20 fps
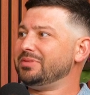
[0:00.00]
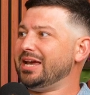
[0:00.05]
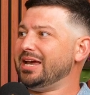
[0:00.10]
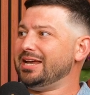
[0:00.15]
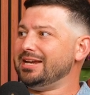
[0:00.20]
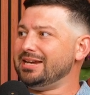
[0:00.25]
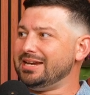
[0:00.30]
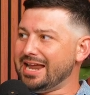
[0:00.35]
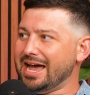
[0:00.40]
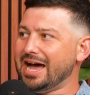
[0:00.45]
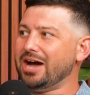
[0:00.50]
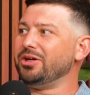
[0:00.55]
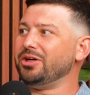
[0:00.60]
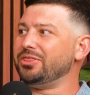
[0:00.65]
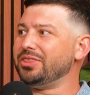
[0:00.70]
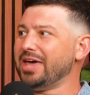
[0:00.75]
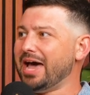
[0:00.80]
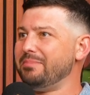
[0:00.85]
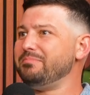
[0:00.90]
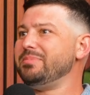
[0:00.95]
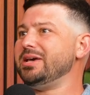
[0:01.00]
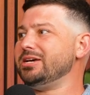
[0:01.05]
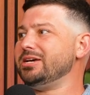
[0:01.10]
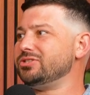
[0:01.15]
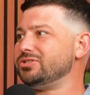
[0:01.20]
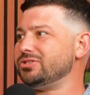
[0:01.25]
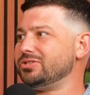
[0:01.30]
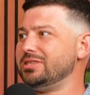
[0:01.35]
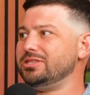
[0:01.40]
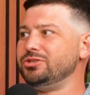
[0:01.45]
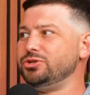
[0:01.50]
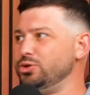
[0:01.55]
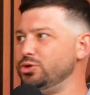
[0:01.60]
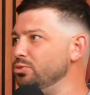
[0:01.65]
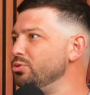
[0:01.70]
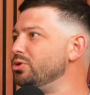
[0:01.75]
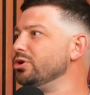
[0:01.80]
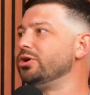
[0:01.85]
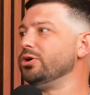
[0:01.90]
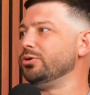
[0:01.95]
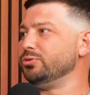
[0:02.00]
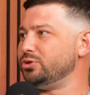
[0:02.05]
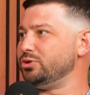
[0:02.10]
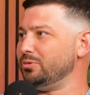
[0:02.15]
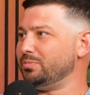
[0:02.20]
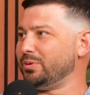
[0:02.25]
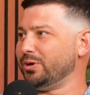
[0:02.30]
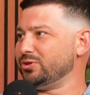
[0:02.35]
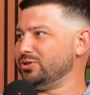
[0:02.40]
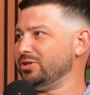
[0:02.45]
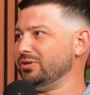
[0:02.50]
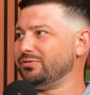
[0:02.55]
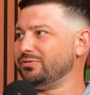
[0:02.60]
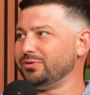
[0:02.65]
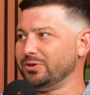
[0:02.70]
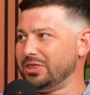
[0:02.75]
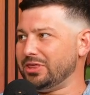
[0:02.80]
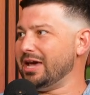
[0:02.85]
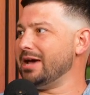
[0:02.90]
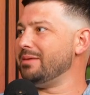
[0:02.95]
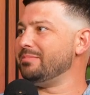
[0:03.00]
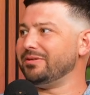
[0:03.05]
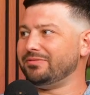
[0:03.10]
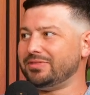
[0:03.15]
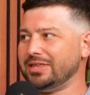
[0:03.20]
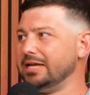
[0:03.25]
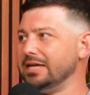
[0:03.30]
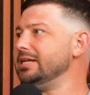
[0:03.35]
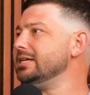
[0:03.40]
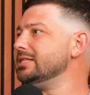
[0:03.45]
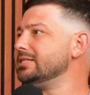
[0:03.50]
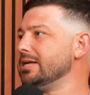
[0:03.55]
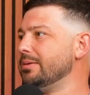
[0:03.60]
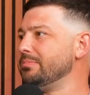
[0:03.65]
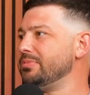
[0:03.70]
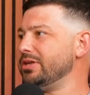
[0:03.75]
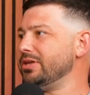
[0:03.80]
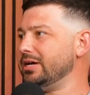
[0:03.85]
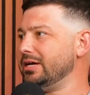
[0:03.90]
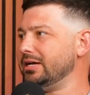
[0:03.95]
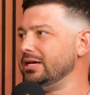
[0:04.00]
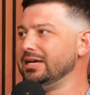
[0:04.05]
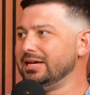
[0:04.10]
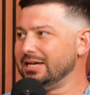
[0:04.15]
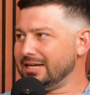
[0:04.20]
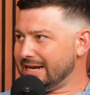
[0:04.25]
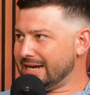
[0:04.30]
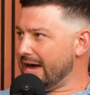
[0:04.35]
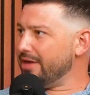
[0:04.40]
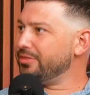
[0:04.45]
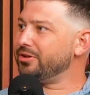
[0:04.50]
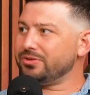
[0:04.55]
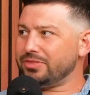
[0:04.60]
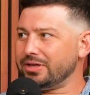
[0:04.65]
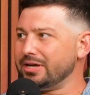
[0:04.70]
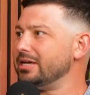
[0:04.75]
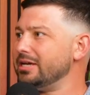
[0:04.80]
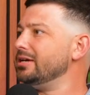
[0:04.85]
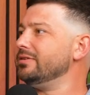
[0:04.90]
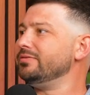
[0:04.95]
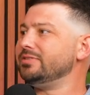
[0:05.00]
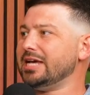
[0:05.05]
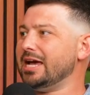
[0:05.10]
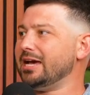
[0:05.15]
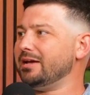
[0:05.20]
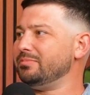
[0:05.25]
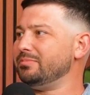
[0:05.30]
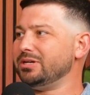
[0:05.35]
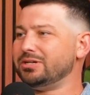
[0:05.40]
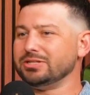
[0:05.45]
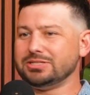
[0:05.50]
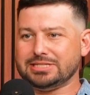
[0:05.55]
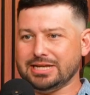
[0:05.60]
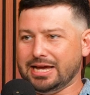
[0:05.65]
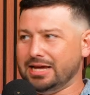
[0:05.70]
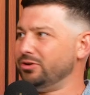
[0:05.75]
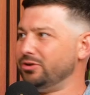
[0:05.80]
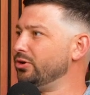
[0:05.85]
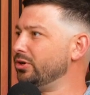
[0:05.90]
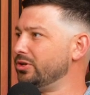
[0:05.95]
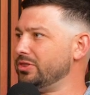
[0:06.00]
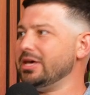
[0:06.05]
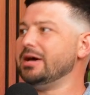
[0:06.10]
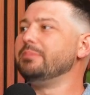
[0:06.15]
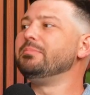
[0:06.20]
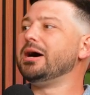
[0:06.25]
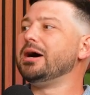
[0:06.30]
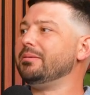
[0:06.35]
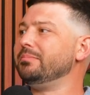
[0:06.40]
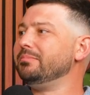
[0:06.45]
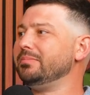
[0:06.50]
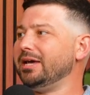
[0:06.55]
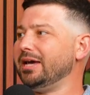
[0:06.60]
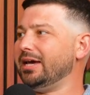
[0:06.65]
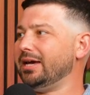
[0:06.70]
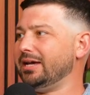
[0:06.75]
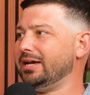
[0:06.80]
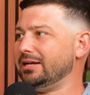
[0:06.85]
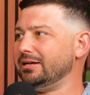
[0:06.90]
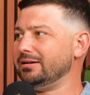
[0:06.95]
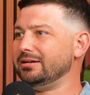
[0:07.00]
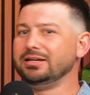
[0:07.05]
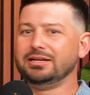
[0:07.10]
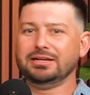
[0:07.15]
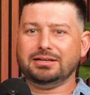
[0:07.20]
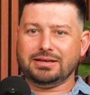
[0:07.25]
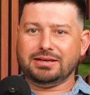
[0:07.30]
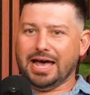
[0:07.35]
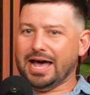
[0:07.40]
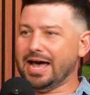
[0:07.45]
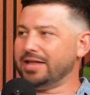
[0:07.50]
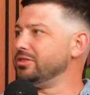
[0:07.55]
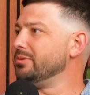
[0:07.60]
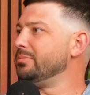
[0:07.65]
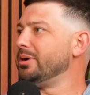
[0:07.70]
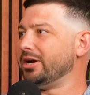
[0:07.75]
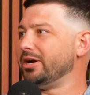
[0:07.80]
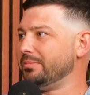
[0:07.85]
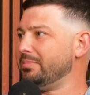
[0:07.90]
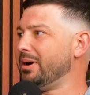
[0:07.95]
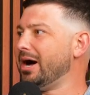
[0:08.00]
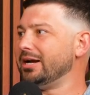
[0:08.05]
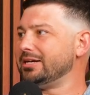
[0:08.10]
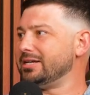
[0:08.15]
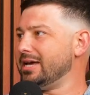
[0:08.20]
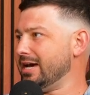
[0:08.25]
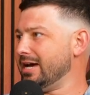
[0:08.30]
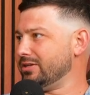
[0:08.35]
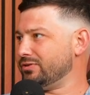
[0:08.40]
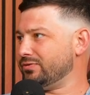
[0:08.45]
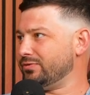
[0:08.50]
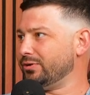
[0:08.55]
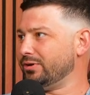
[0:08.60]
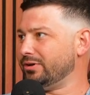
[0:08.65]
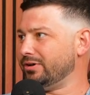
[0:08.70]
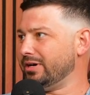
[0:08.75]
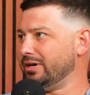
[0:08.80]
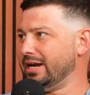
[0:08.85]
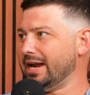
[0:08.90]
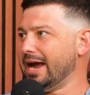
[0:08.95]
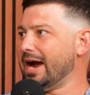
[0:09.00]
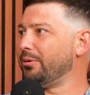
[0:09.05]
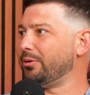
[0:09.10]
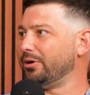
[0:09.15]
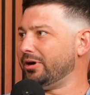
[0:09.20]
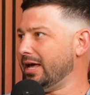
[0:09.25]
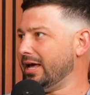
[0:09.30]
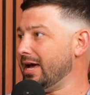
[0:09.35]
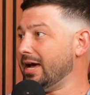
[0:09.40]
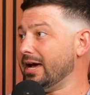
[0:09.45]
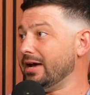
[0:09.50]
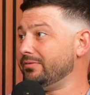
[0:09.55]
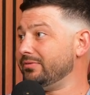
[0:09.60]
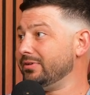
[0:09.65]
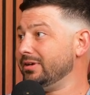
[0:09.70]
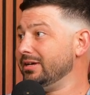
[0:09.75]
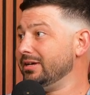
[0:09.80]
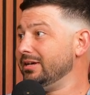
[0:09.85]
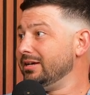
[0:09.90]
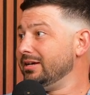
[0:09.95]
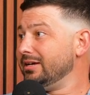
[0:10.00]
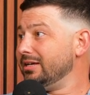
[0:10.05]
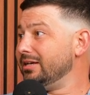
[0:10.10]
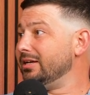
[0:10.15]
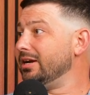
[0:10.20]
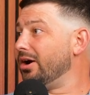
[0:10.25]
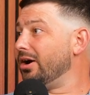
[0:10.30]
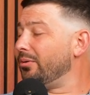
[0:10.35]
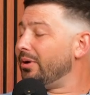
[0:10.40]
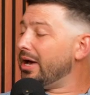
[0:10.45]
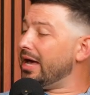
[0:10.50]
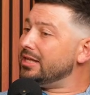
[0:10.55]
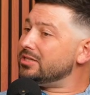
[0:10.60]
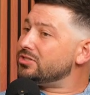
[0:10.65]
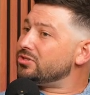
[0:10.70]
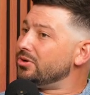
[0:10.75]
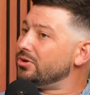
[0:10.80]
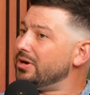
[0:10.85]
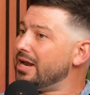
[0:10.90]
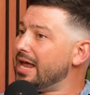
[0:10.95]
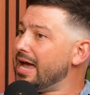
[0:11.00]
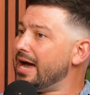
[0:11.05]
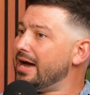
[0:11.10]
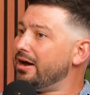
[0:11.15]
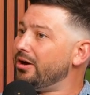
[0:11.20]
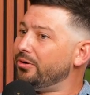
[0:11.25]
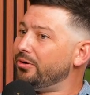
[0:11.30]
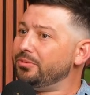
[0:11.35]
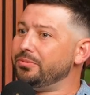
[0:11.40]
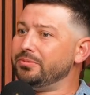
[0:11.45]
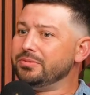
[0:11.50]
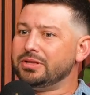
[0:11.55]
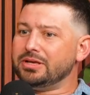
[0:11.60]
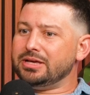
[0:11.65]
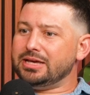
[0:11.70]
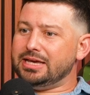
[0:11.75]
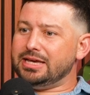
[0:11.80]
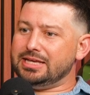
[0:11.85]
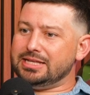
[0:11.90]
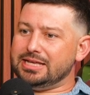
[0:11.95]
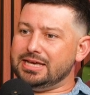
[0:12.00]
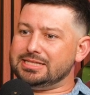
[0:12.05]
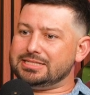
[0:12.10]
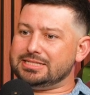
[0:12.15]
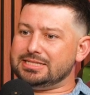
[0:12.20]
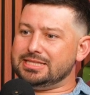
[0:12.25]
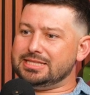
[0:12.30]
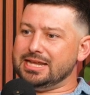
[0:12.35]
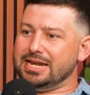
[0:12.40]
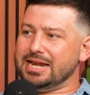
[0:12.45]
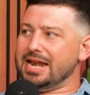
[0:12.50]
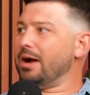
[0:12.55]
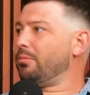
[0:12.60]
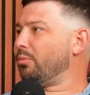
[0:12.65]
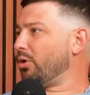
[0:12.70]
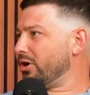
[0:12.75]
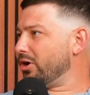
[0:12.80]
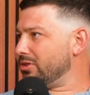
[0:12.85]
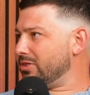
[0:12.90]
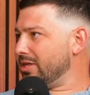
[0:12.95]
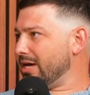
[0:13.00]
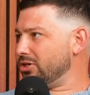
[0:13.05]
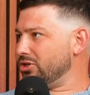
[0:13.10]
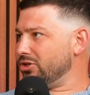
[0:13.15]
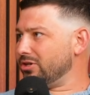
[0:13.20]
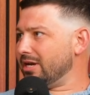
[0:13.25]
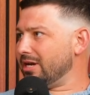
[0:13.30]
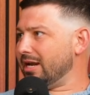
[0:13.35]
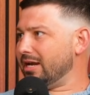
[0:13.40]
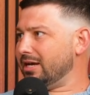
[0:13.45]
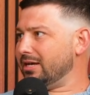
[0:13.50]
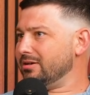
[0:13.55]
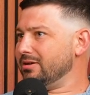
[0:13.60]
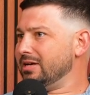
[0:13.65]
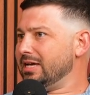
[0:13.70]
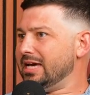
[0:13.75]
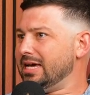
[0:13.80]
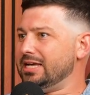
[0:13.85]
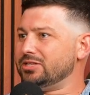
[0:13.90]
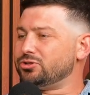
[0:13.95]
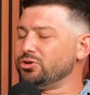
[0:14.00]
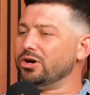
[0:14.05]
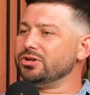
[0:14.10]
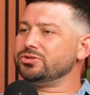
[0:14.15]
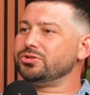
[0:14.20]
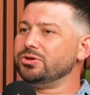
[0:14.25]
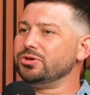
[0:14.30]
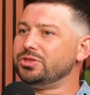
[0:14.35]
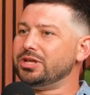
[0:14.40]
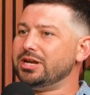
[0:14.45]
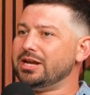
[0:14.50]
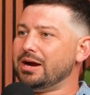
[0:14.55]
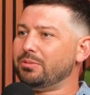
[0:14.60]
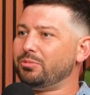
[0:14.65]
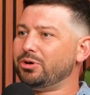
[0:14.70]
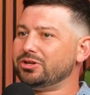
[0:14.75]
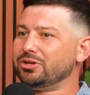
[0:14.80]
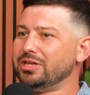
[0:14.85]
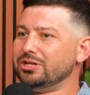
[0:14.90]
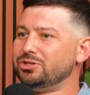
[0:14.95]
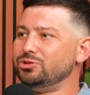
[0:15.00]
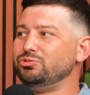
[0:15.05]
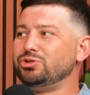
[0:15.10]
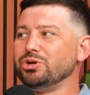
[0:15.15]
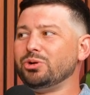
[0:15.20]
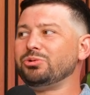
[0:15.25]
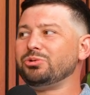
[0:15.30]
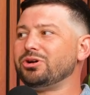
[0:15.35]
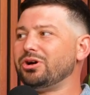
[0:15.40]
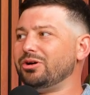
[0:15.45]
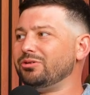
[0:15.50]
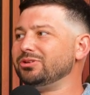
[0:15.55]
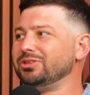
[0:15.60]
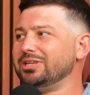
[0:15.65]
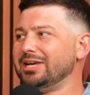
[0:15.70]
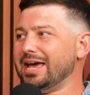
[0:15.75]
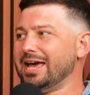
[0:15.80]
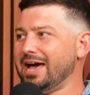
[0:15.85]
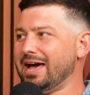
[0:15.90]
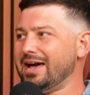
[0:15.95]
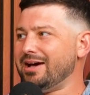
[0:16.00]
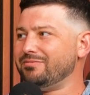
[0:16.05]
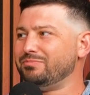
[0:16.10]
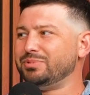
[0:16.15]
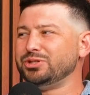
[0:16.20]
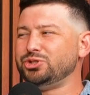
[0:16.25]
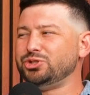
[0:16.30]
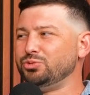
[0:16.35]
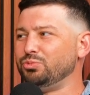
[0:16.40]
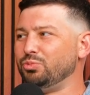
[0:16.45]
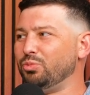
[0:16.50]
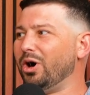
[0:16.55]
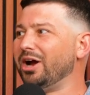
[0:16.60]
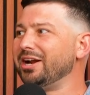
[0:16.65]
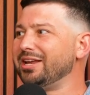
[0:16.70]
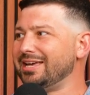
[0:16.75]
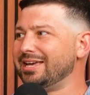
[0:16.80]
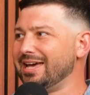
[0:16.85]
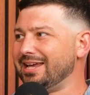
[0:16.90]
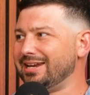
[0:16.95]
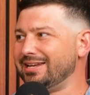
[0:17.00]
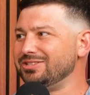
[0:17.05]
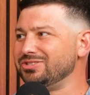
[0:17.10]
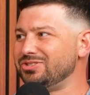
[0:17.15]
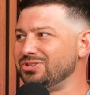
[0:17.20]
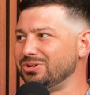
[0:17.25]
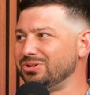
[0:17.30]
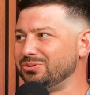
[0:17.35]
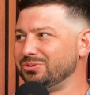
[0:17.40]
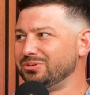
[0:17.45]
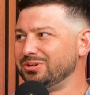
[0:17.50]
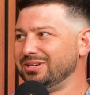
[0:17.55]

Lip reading: And now that makes you the go-to person for them. If they need something, now they're thinking of Dan, because Dan hooked them up and had them on a podcast for an hour and a half, And so now it's the network that you're getting. It's also the network that you don't currently have, but you want to get into.